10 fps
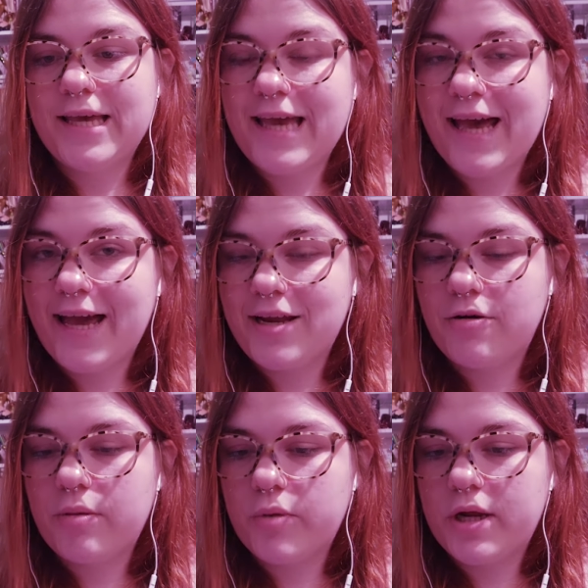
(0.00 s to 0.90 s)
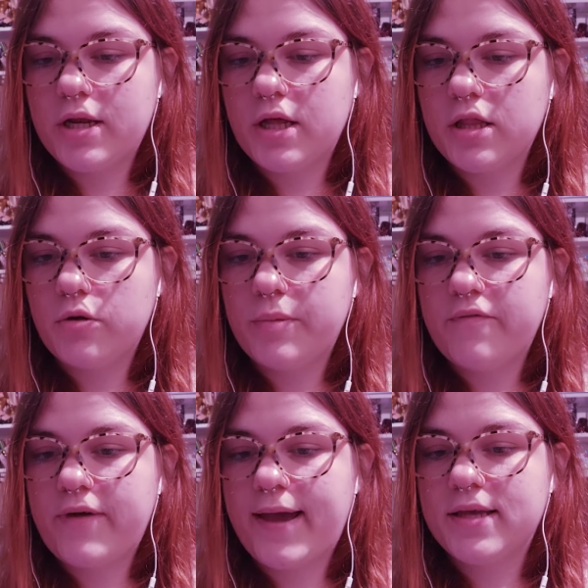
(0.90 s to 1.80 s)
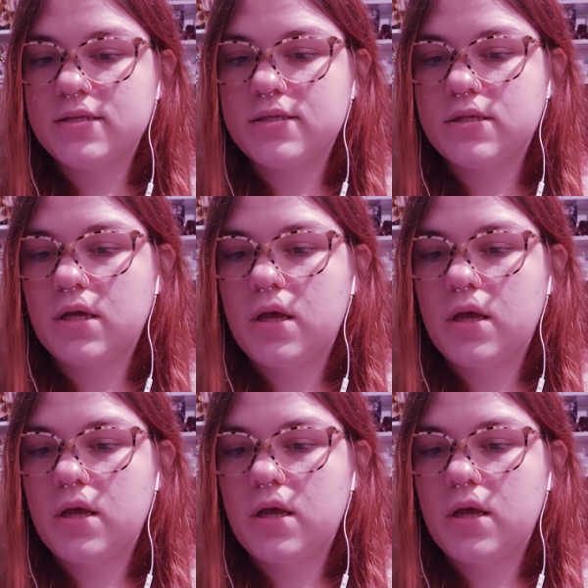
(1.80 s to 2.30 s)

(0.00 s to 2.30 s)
Yeah, I know I braid a little bit fast.